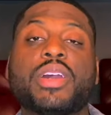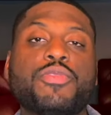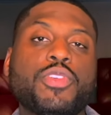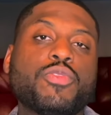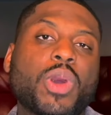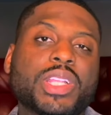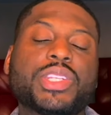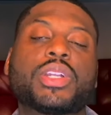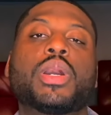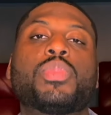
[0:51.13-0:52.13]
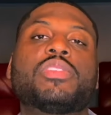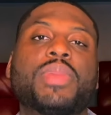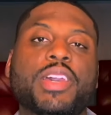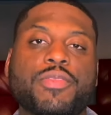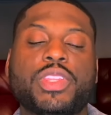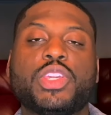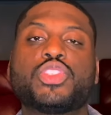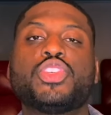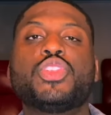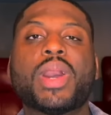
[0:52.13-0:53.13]
if you've watched a couple of my videos,
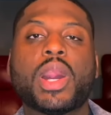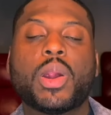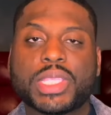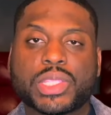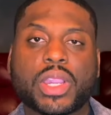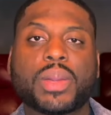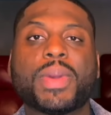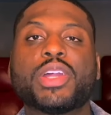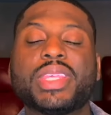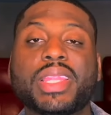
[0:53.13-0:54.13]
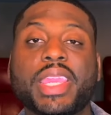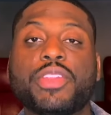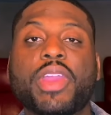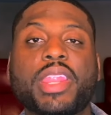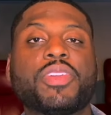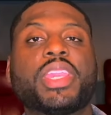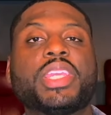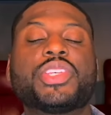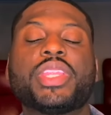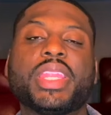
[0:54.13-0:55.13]
you know I always talk about delayed
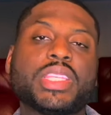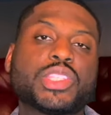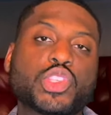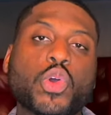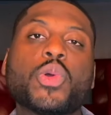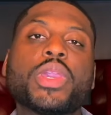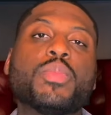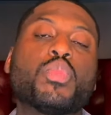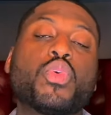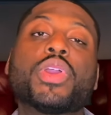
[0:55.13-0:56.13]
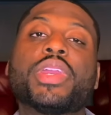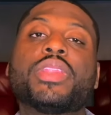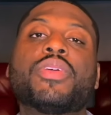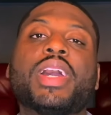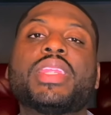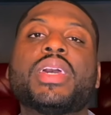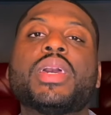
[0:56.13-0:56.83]
gratification, and it's so important, right?